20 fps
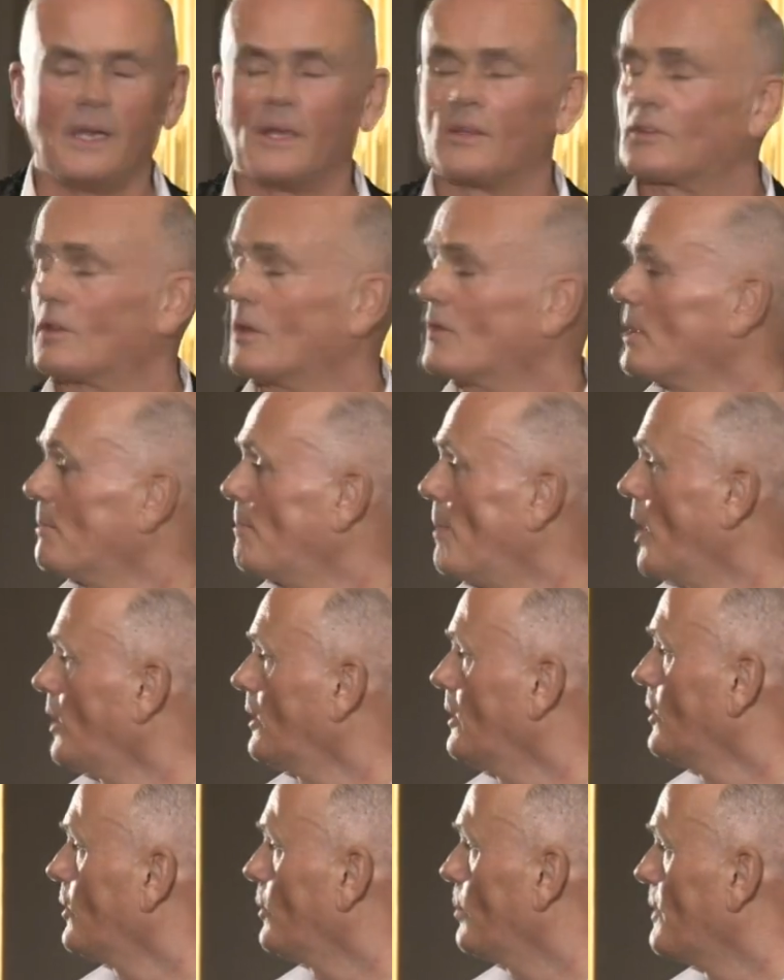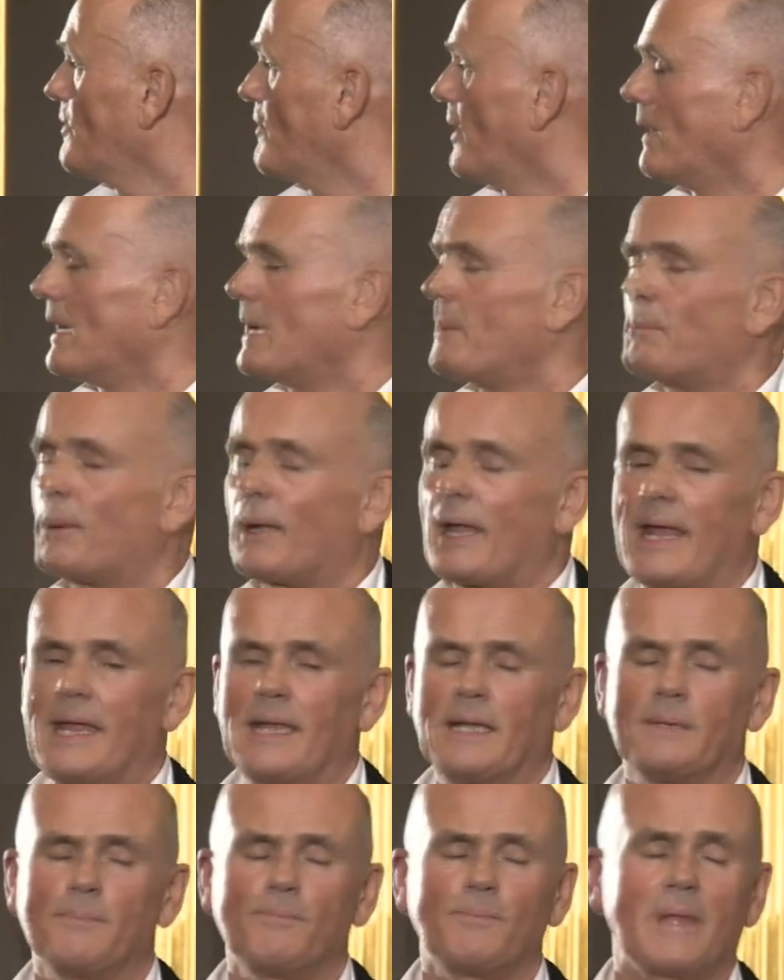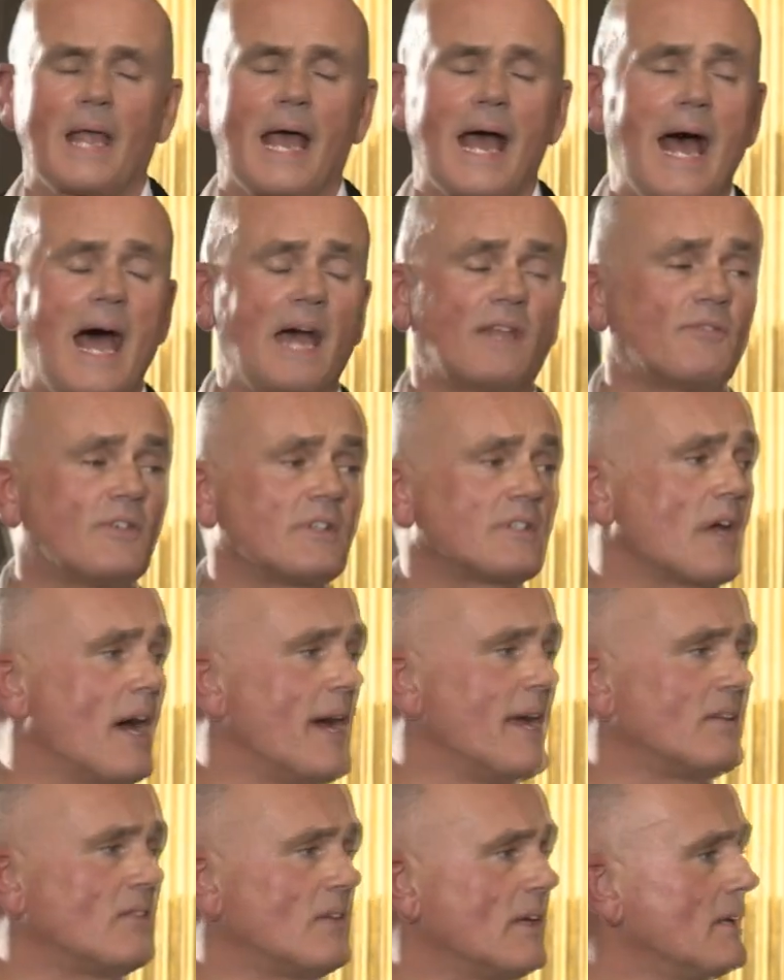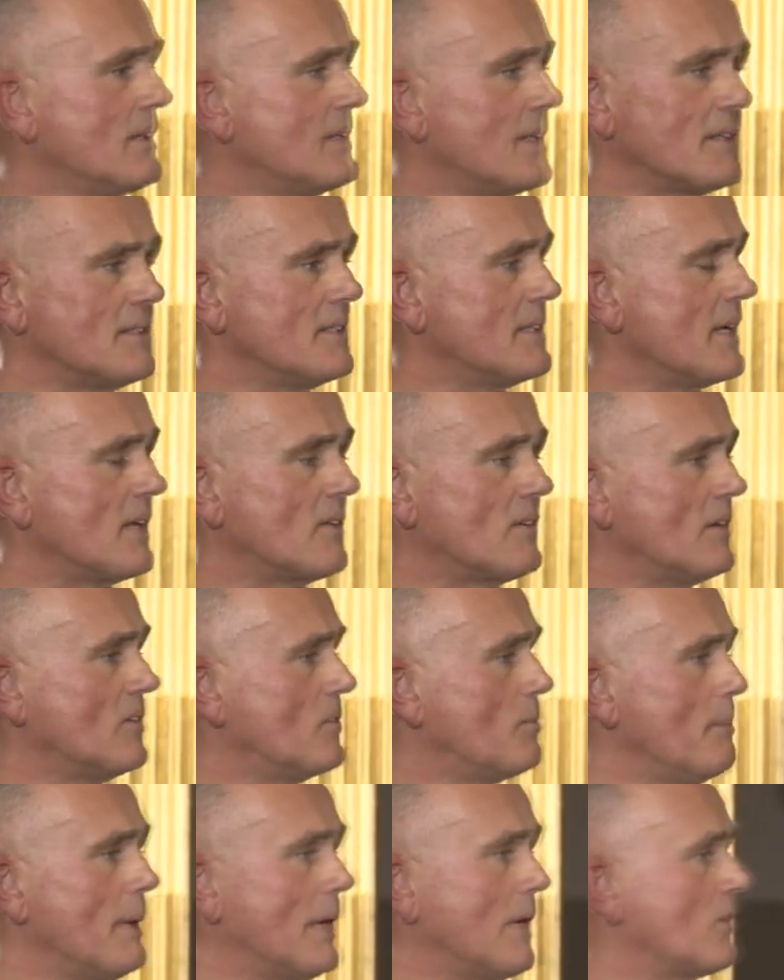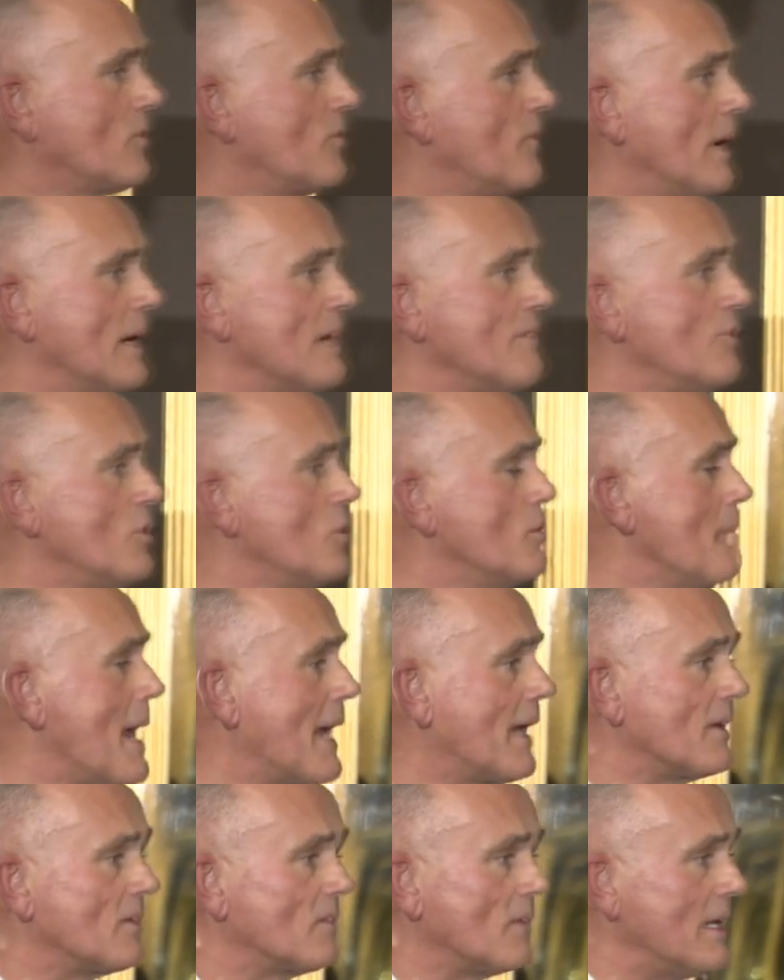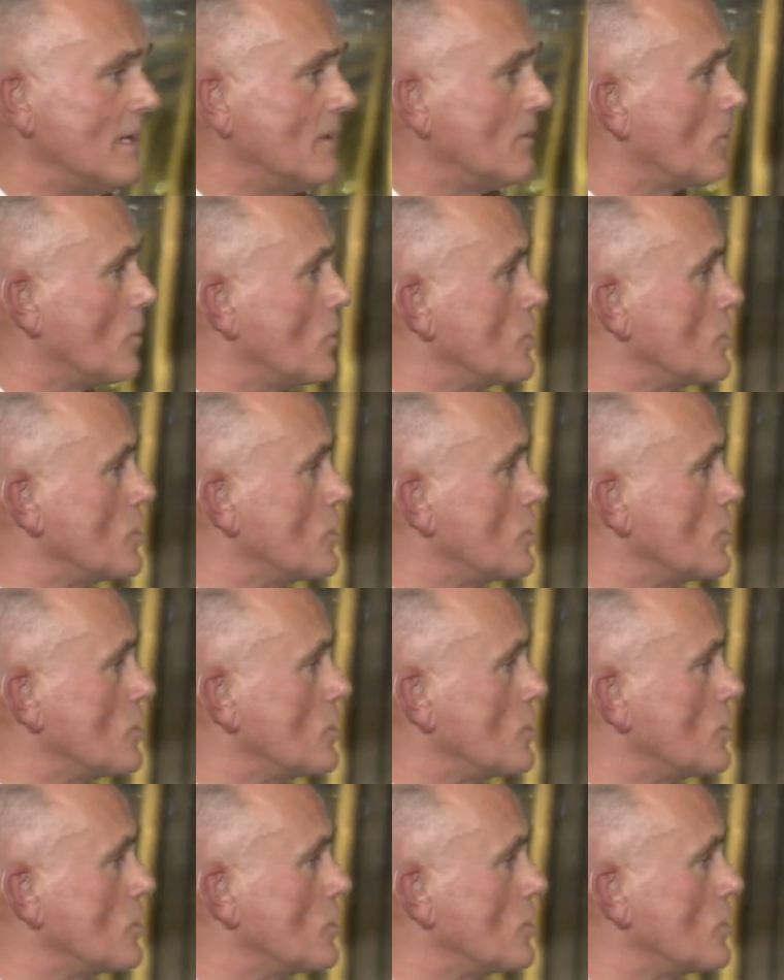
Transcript: So the bottles were very plain. Advertising didn't exist because very few magazines or